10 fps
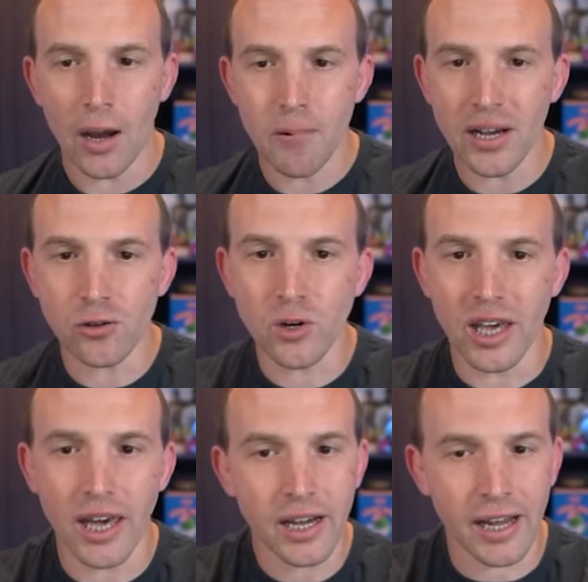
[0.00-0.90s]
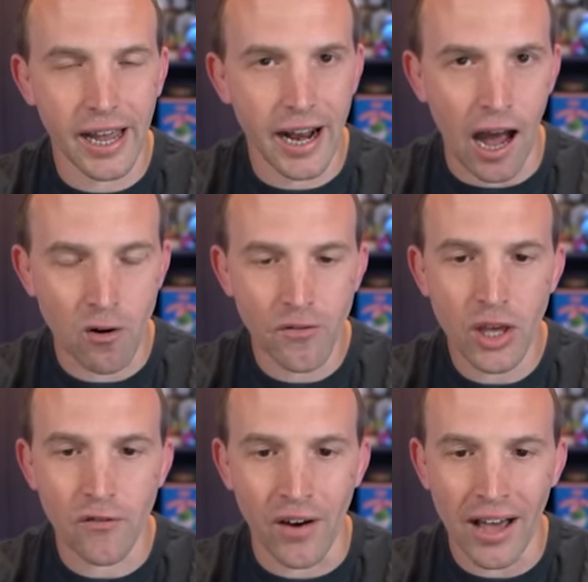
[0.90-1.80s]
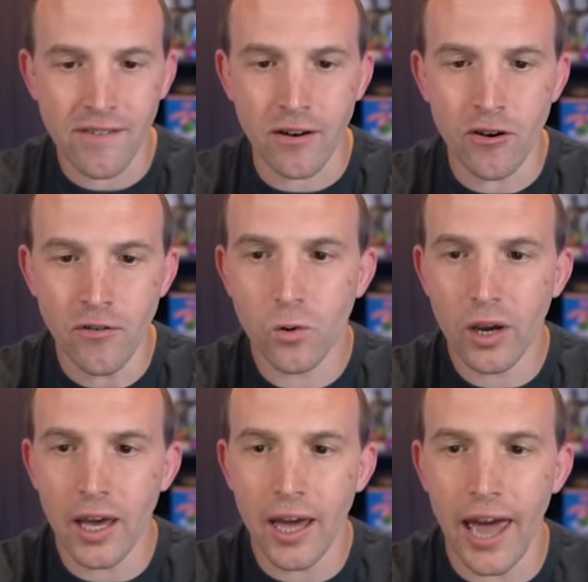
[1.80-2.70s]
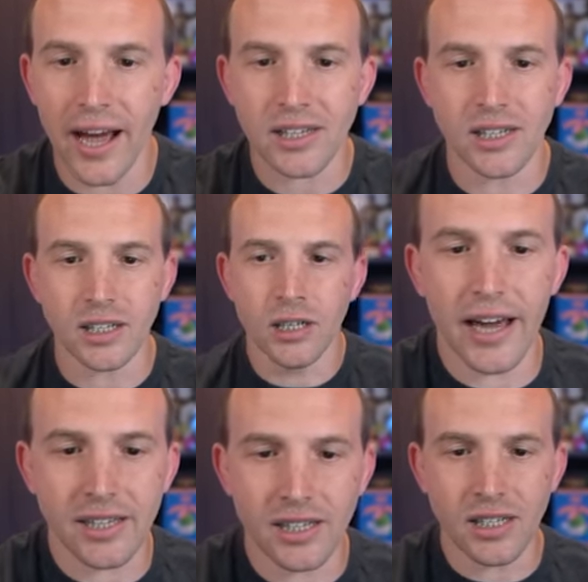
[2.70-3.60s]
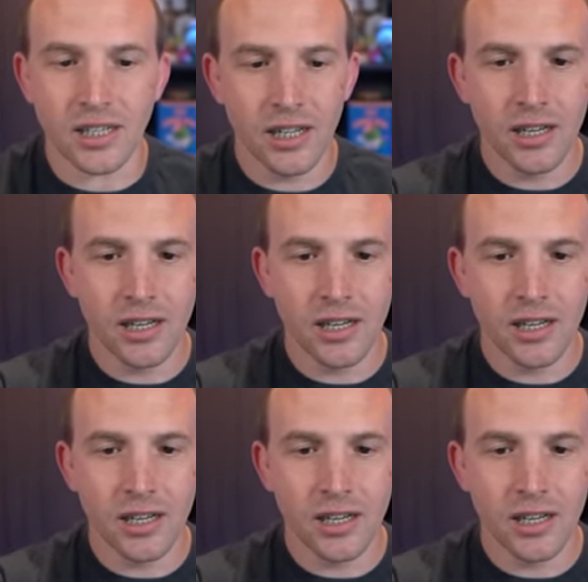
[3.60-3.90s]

I press okay, can I get out of here fast enough? Okay, exit.